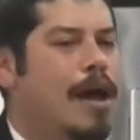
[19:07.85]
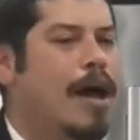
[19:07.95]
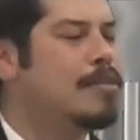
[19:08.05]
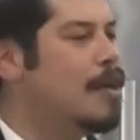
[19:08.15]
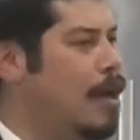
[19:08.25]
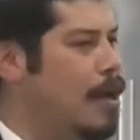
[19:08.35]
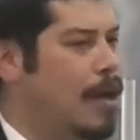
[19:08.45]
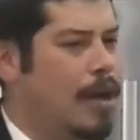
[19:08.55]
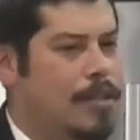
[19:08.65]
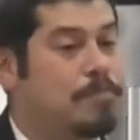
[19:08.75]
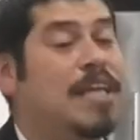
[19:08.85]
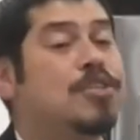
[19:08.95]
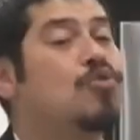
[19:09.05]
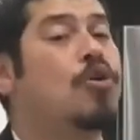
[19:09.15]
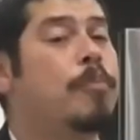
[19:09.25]
under uh, being
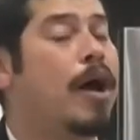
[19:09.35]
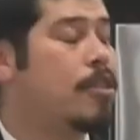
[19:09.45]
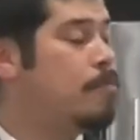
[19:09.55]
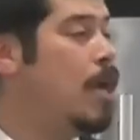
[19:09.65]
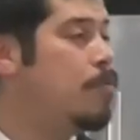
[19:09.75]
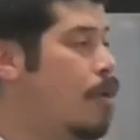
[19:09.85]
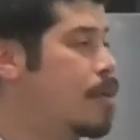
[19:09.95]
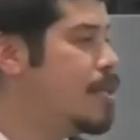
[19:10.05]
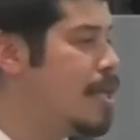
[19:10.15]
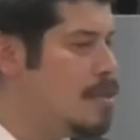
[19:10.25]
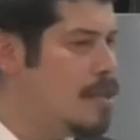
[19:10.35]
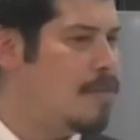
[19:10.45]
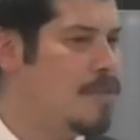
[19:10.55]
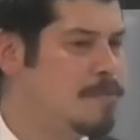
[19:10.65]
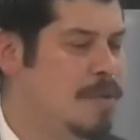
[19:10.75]
taught by other people, uh,
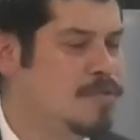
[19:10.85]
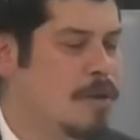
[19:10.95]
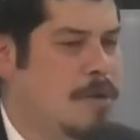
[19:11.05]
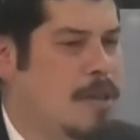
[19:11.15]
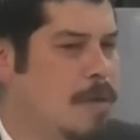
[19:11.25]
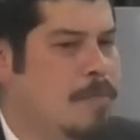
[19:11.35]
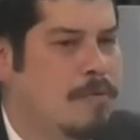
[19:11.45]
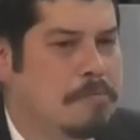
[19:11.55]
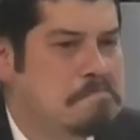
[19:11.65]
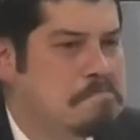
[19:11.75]
uh, things being taught by other people.